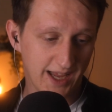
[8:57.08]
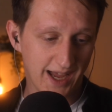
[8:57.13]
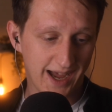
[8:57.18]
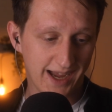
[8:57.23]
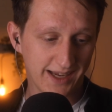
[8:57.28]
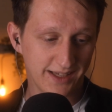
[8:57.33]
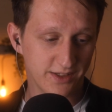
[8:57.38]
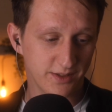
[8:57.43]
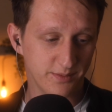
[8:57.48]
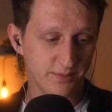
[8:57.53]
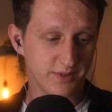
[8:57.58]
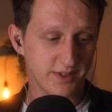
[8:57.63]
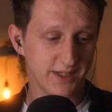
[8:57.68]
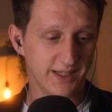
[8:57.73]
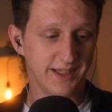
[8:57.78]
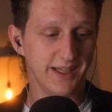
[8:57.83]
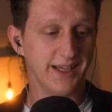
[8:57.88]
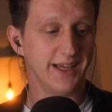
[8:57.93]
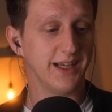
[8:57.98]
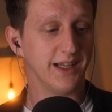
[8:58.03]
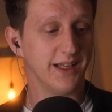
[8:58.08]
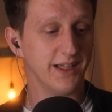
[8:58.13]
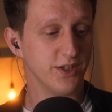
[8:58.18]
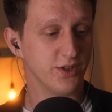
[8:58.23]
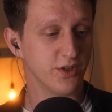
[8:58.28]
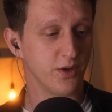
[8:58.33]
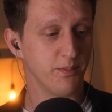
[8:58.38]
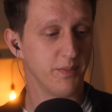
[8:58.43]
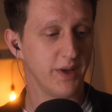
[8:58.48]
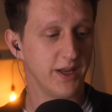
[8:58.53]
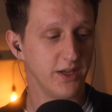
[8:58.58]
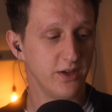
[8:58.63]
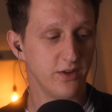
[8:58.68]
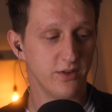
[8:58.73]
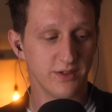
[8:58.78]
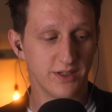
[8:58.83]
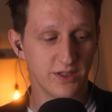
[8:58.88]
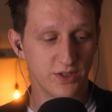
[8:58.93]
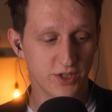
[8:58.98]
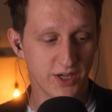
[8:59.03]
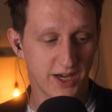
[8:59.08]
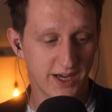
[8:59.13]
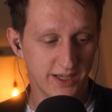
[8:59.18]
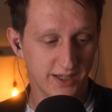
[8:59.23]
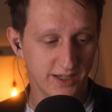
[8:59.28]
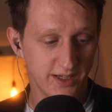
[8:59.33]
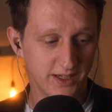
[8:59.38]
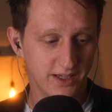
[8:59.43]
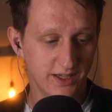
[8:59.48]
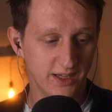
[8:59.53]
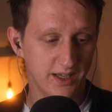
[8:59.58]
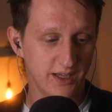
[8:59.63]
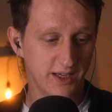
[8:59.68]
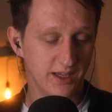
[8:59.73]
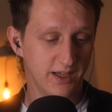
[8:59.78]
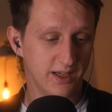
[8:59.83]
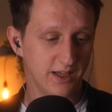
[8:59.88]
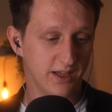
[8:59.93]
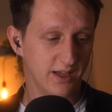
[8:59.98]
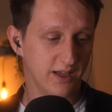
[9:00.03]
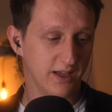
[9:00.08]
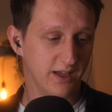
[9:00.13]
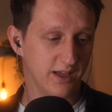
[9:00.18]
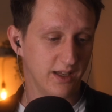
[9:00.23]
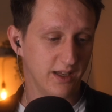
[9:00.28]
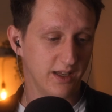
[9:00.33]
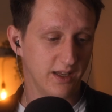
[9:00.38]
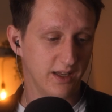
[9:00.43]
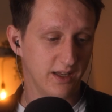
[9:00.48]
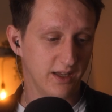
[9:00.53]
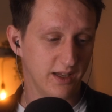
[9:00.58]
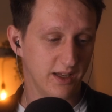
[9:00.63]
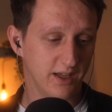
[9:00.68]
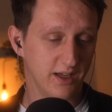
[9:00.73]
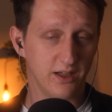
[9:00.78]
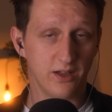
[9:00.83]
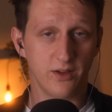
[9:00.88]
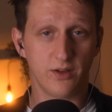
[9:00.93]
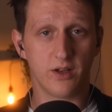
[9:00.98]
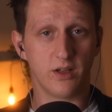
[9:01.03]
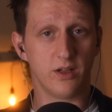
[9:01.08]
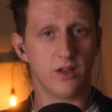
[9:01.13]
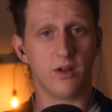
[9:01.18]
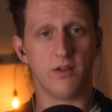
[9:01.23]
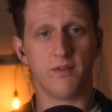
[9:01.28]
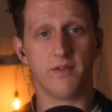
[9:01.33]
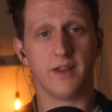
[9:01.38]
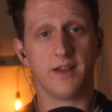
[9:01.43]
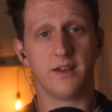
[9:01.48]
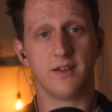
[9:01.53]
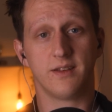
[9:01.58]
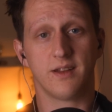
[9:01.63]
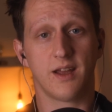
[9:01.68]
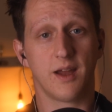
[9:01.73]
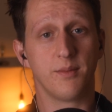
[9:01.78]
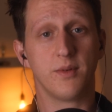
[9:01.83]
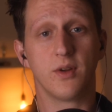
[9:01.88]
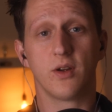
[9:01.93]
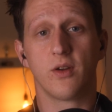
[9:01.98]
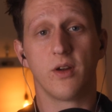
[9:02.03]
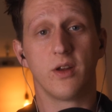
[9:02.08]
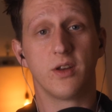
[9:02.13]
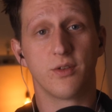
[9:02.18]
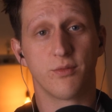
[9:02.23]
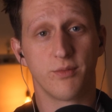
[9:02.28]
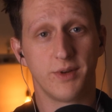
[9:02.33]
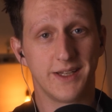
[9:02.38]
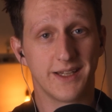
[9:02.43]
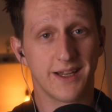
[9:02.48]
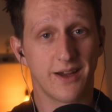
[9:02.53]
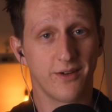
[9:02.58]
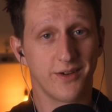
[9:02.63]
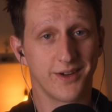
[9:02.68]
Items in English on menus in China include a lot of things I'm not going to read out